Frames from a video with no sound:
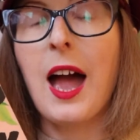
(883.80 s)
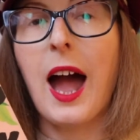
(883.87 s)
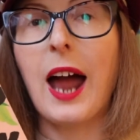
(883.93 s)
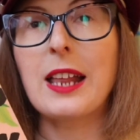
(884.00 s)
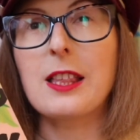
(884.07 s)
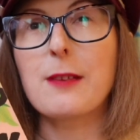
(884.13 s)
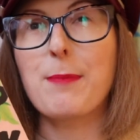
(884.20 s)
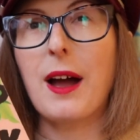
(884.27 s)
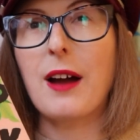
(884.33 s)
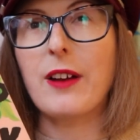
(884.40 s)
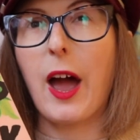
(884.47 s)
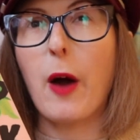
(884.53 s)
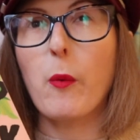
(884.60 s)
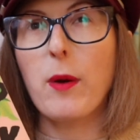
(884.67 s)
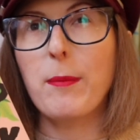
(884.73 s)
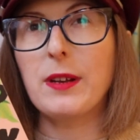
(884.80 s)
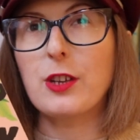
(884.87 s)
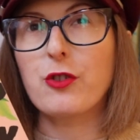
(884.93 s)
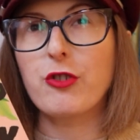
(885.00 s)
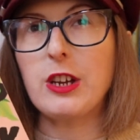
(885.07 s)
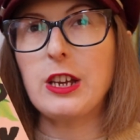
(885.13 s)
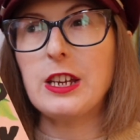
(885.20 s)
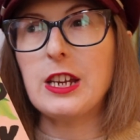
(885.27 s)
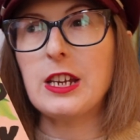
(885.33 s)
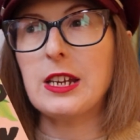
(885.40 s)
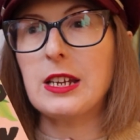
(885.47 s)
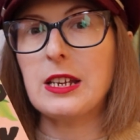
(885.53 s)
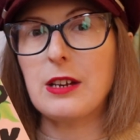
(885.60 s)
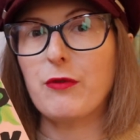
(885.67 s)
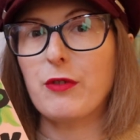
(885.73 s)
and it's about how women are treated
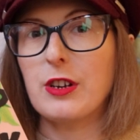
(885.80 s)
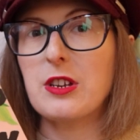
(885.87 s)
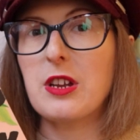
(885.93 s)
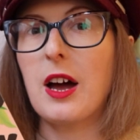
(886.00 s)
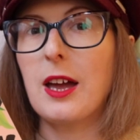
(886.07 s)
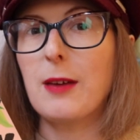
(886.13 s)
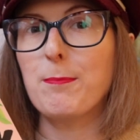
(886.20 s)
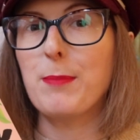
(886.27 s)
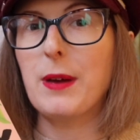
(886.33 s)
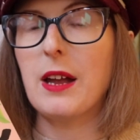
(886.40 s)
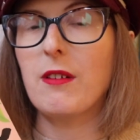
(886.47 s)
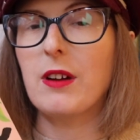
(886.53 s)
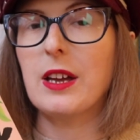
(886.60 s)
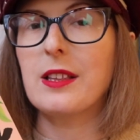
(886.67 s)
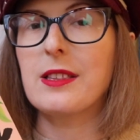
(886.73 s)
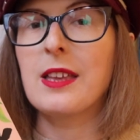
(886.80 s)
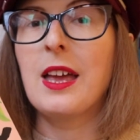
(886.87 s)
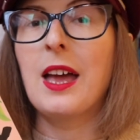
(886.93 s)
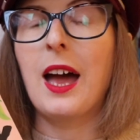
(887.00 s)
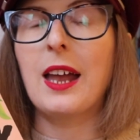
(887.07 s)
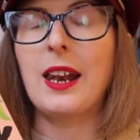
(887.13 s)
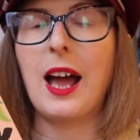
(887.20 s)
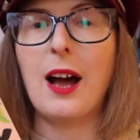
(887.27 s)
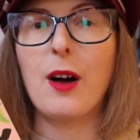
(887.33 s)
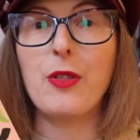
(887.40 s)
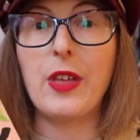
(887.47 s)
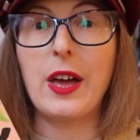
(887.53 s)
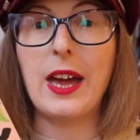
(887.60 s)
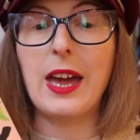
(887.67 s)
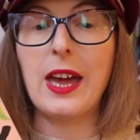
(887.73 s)
in different time periods and how
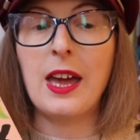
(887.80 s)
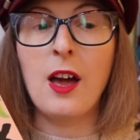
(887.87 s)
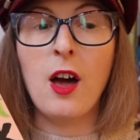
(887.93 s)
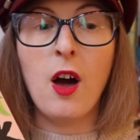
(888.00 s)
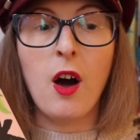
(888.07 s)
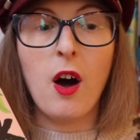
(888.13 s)
they